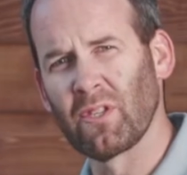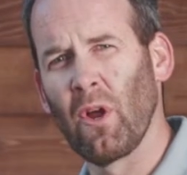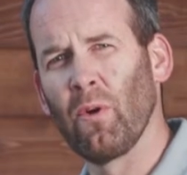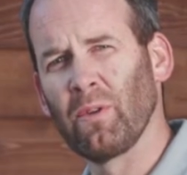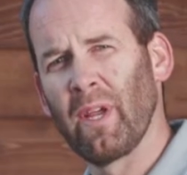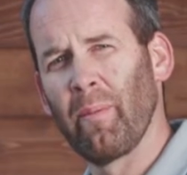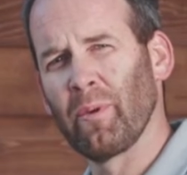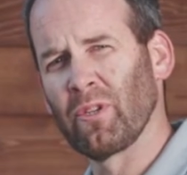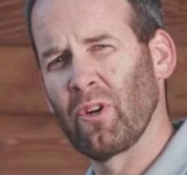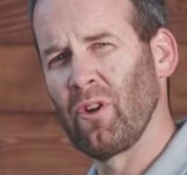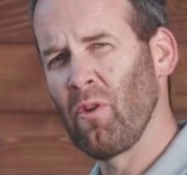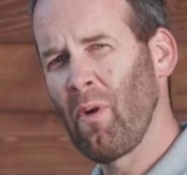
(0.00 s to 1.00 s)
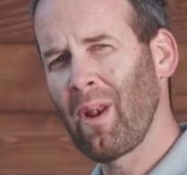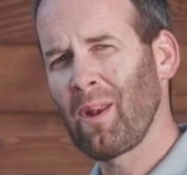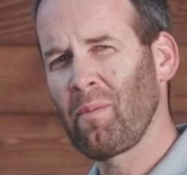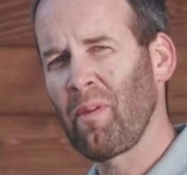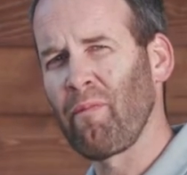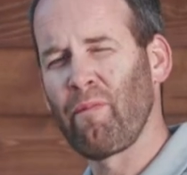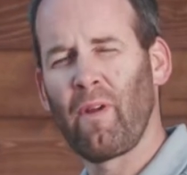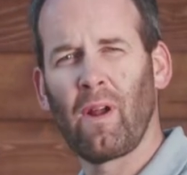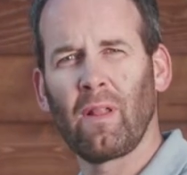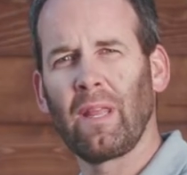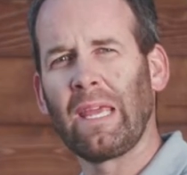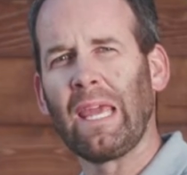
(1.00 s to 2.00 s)
stone temperature. And you want it to be
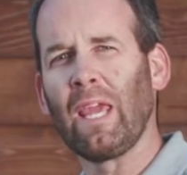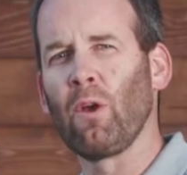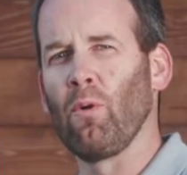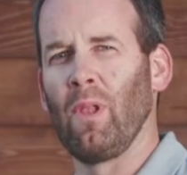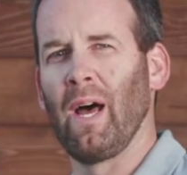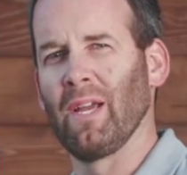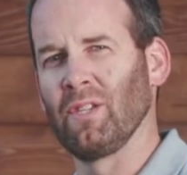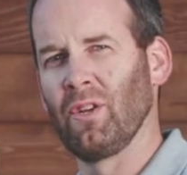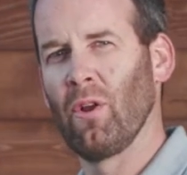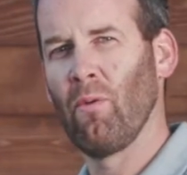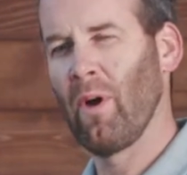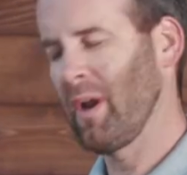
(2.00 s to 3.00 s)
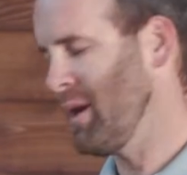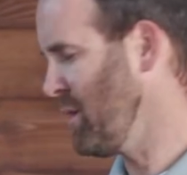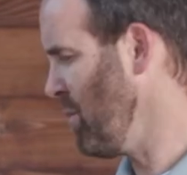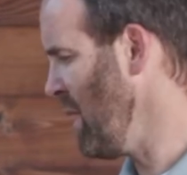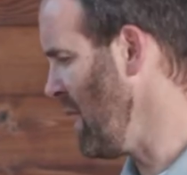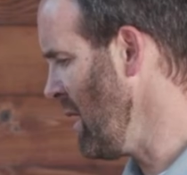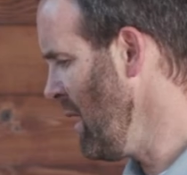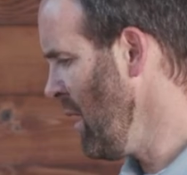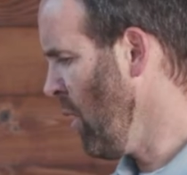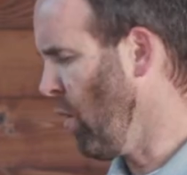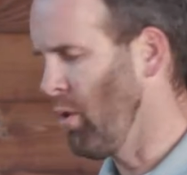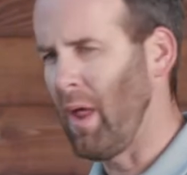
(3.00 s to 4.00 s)
fairly equalized. You don't want it to be
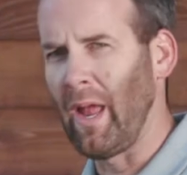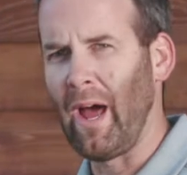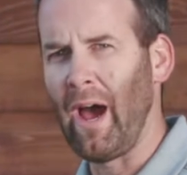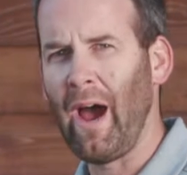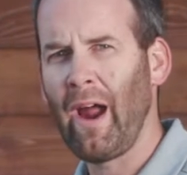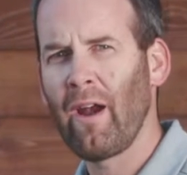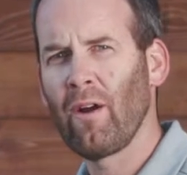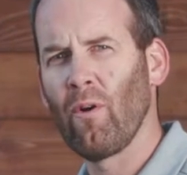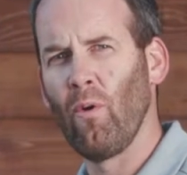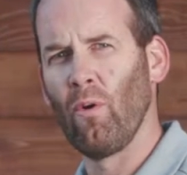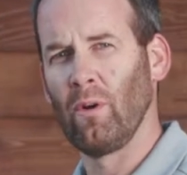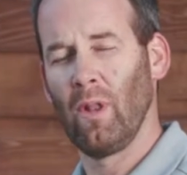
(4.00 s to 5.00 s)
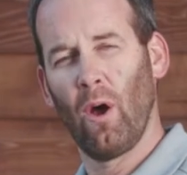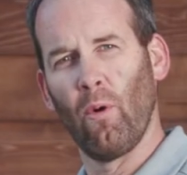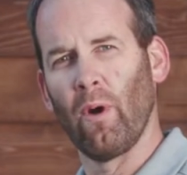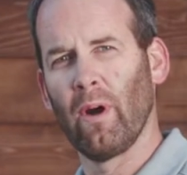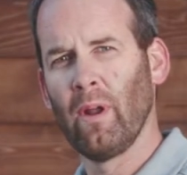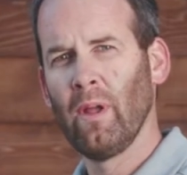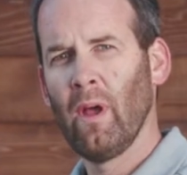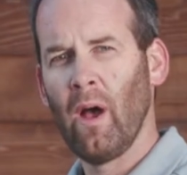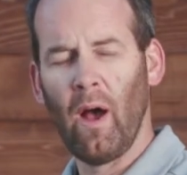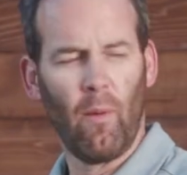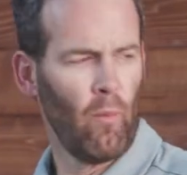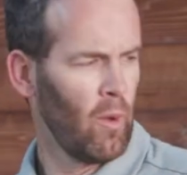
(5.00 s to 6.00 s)
a whole lot higher or lower
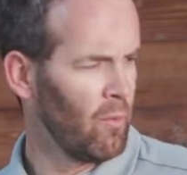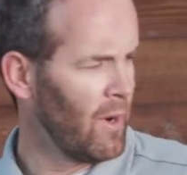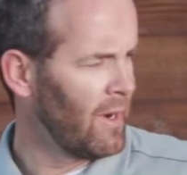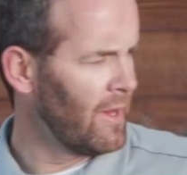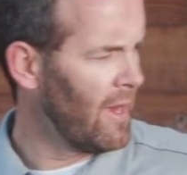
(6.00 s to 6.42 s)
one way or